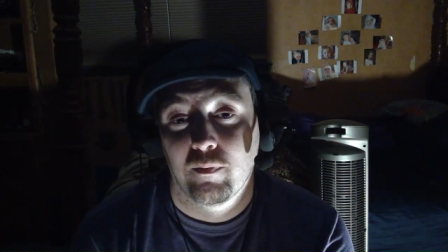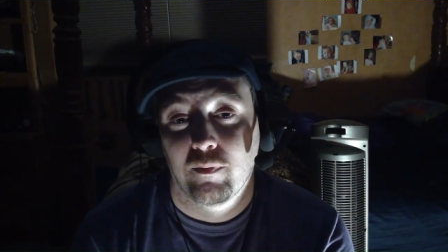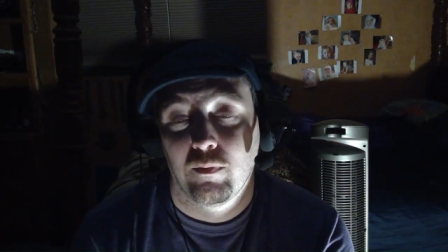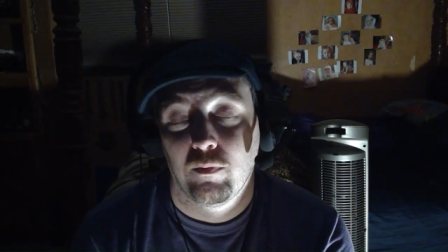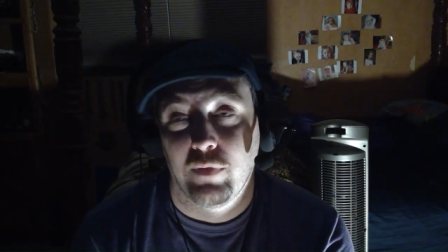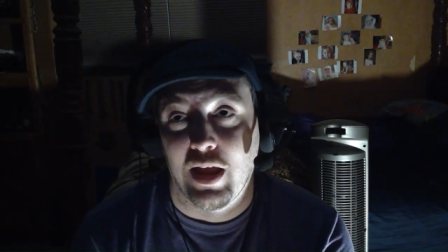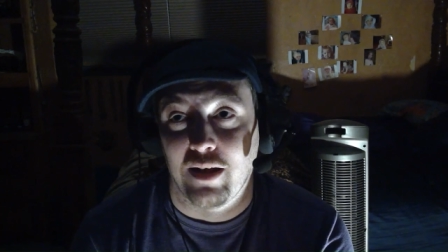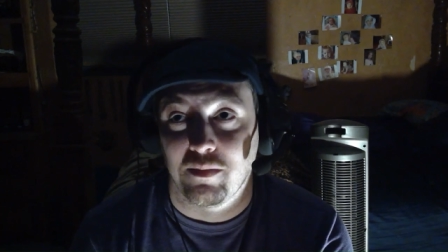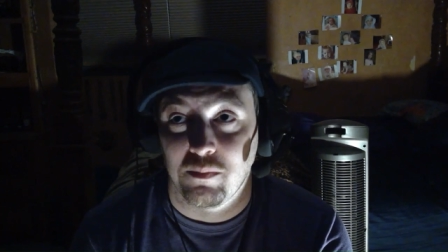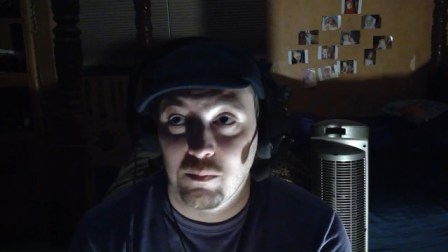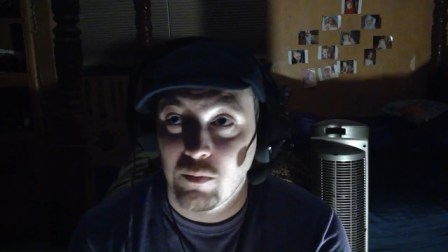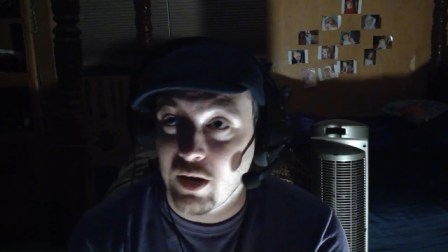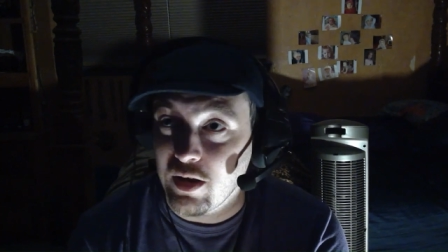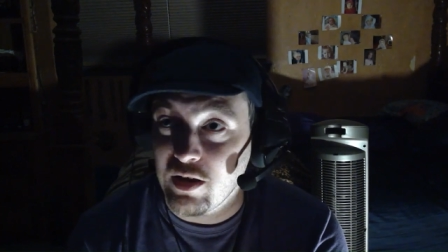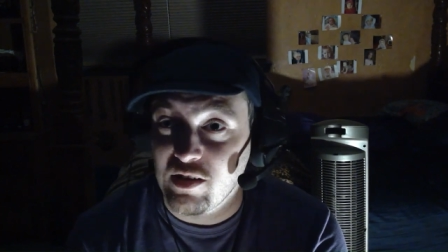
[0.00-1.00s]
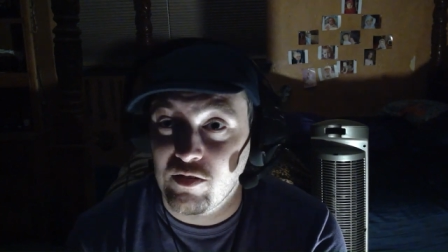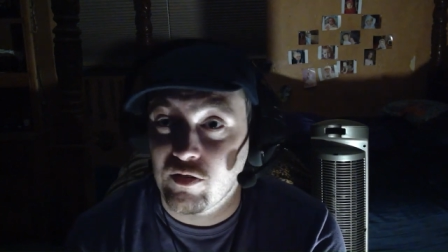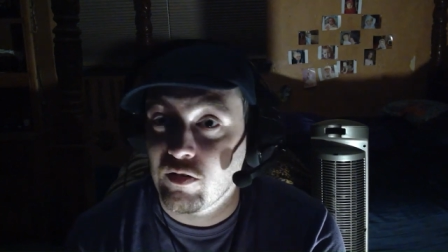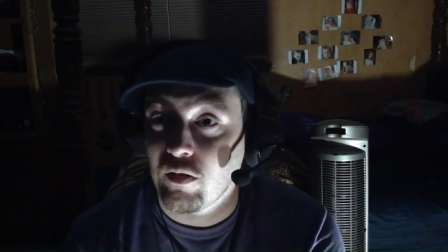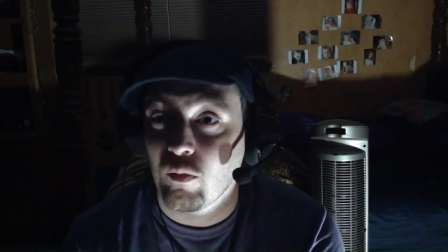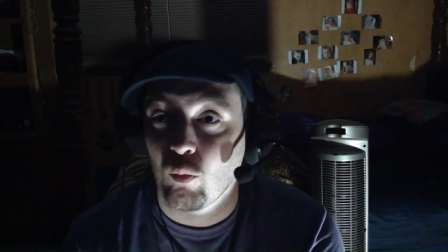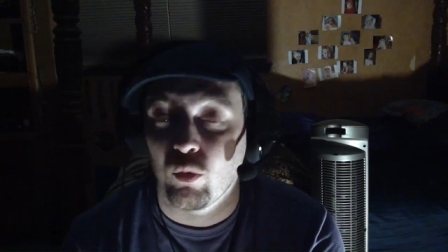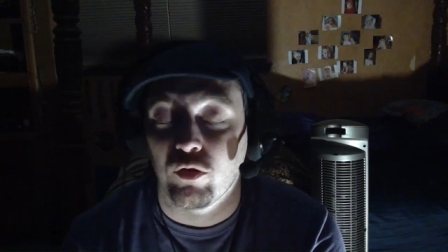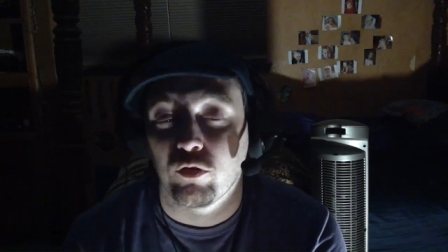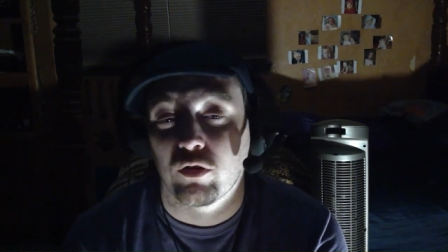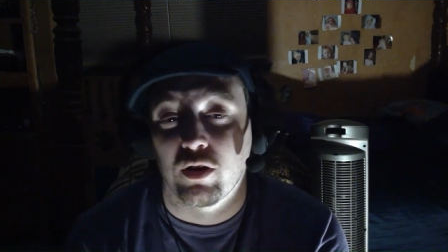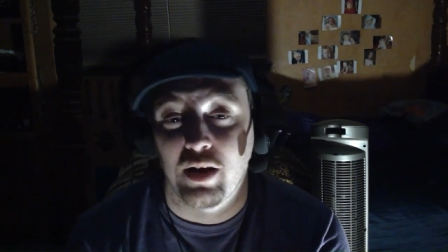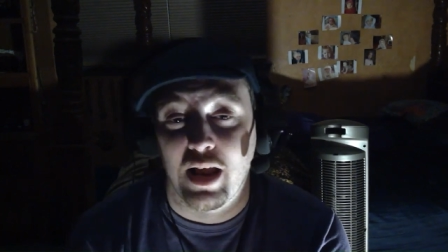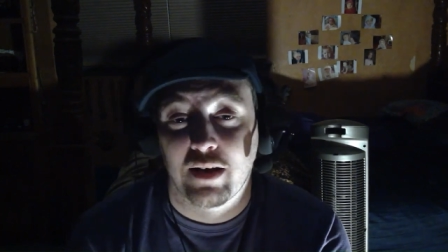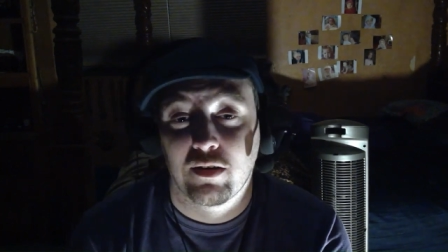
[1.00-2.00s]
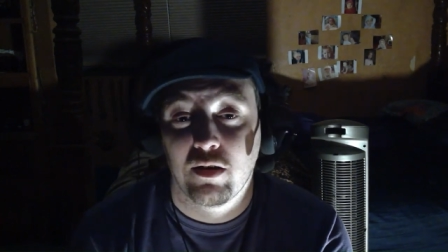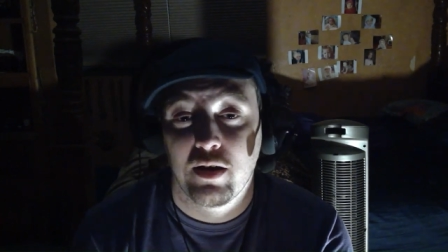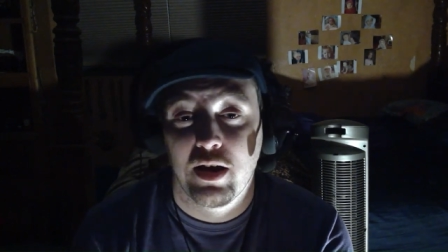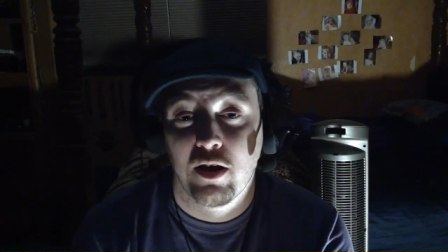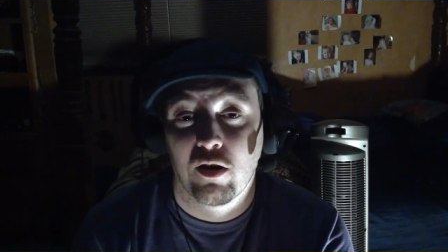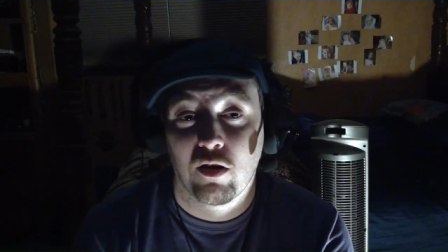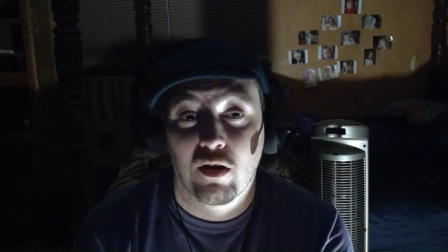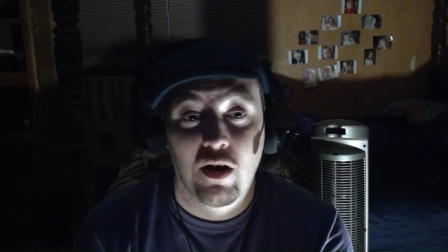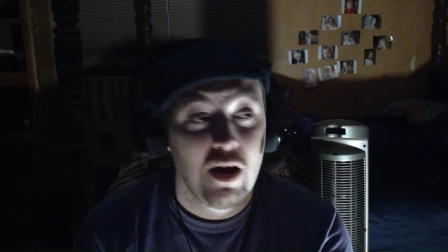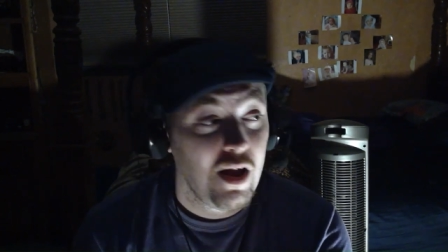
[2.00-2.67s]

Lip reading: that he was connected here.